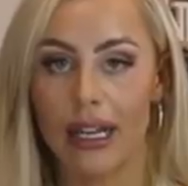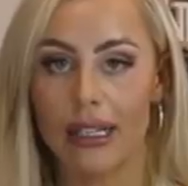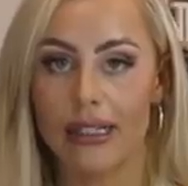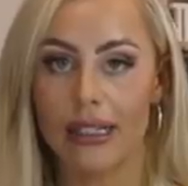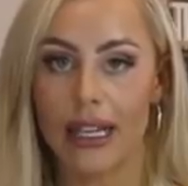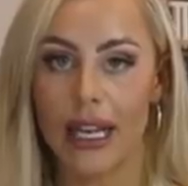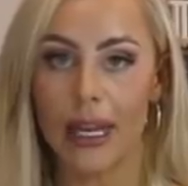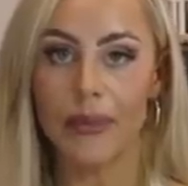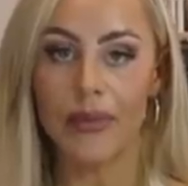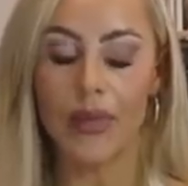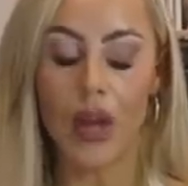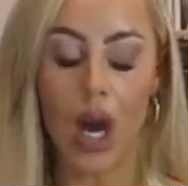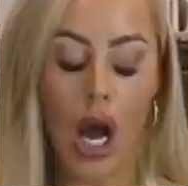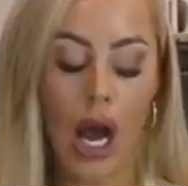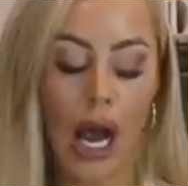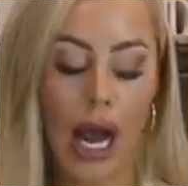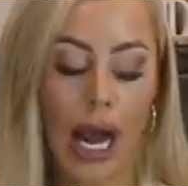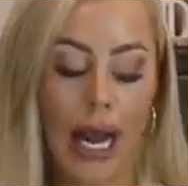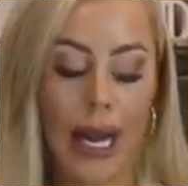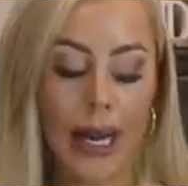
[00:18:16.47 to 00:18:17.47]
said,
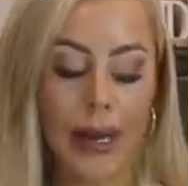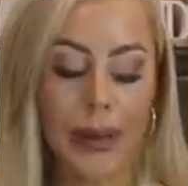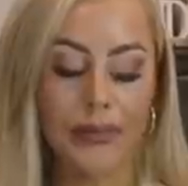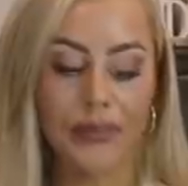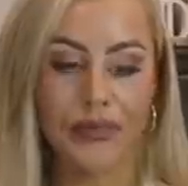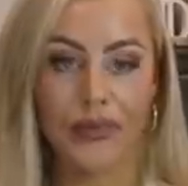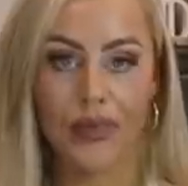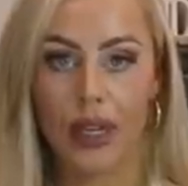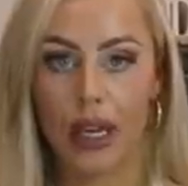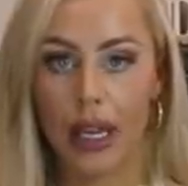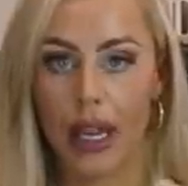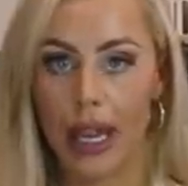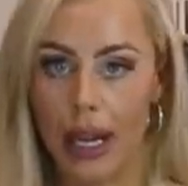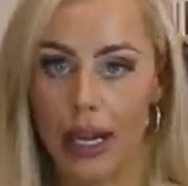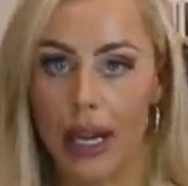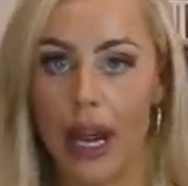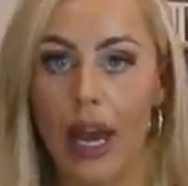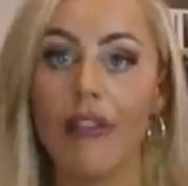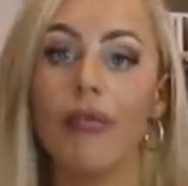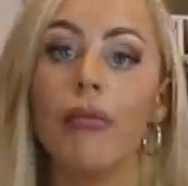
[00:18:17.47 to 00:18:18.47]
I
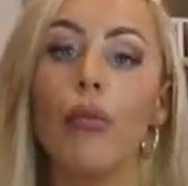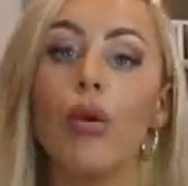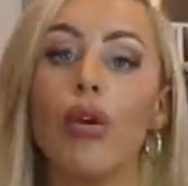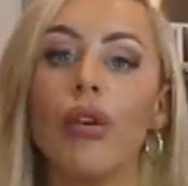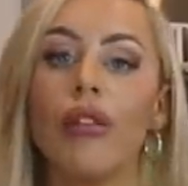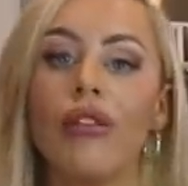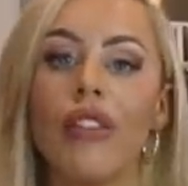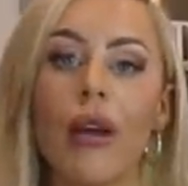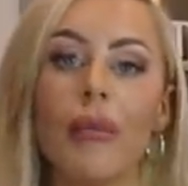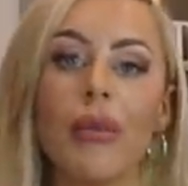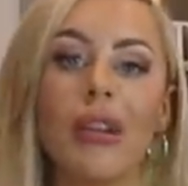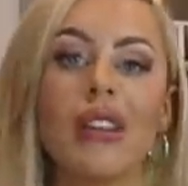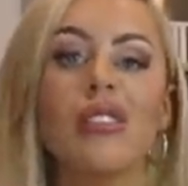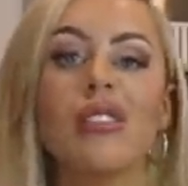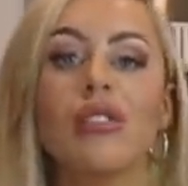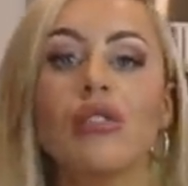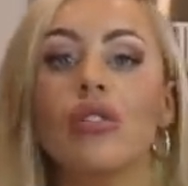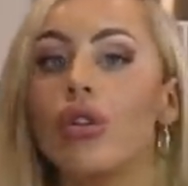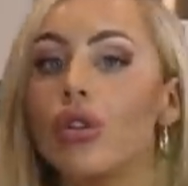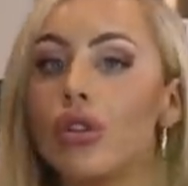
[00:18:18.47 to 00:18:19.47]
can have more of that because
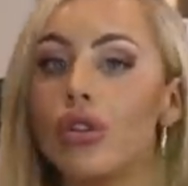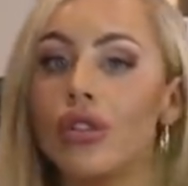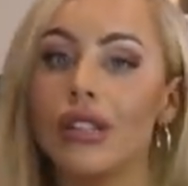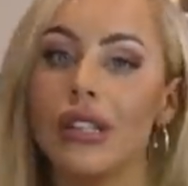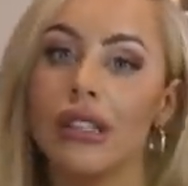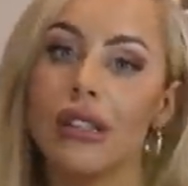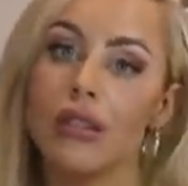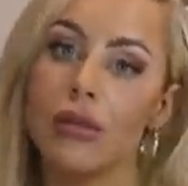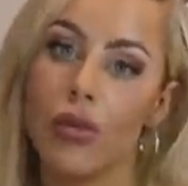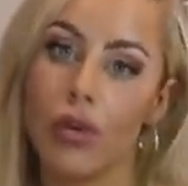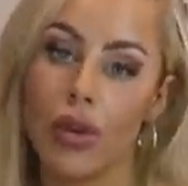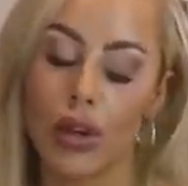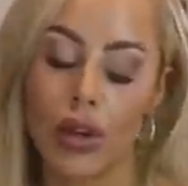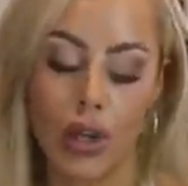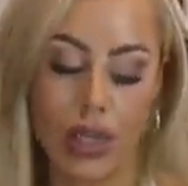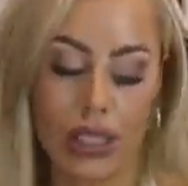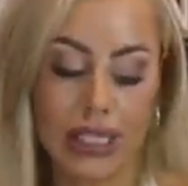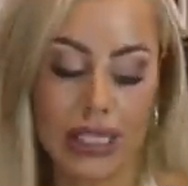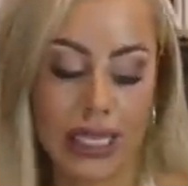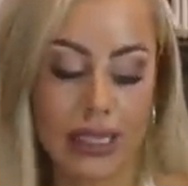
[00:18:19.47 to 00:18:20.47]
it's not losing its water
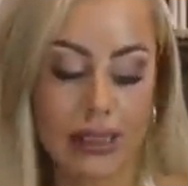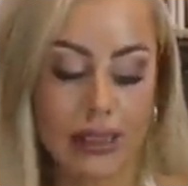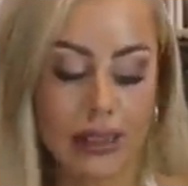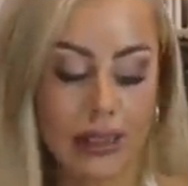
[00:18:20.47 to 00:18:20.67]
content.